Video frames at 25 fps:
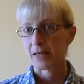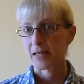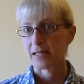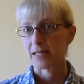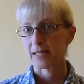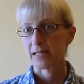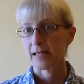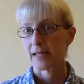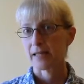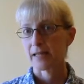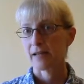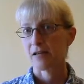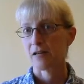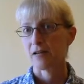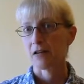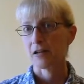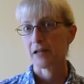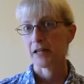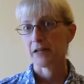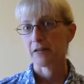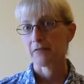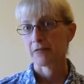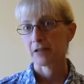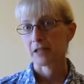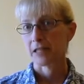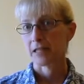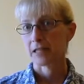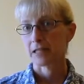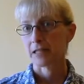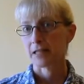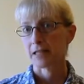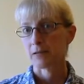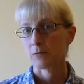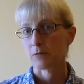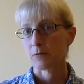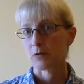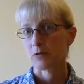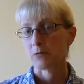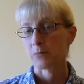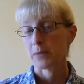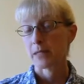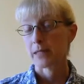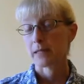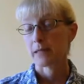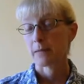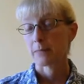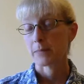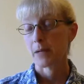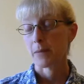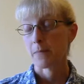until it releases, which will be
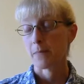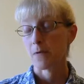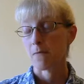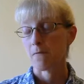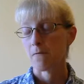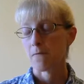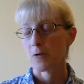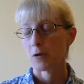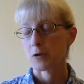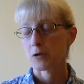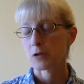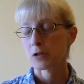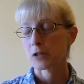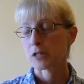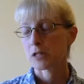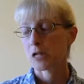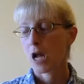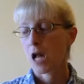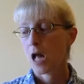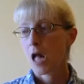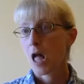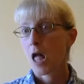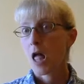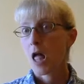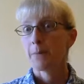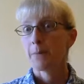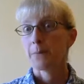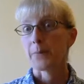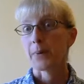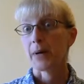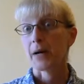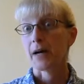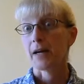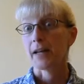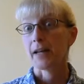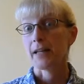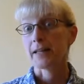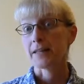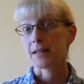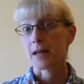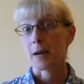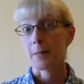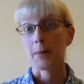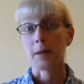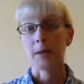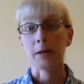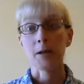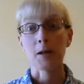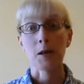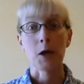September 1st, but it's
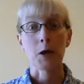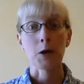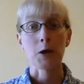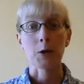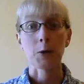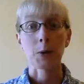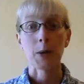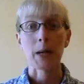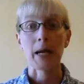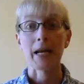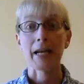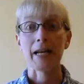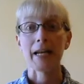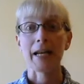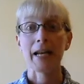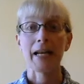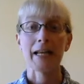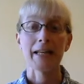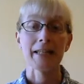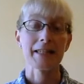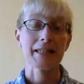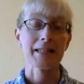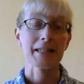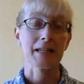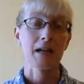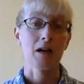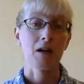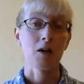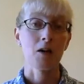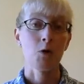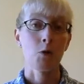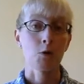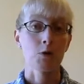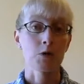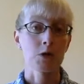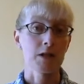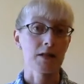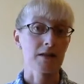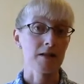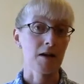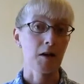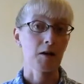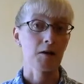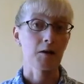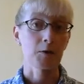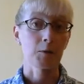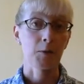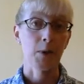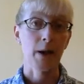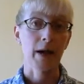coming along great. It's a gorgeous
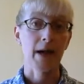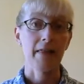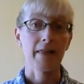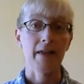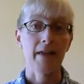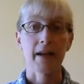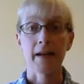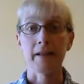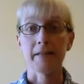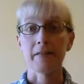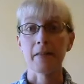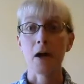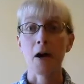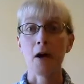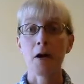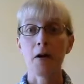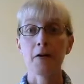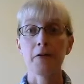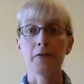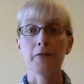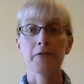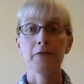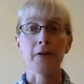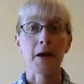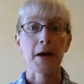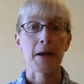colorway that I love.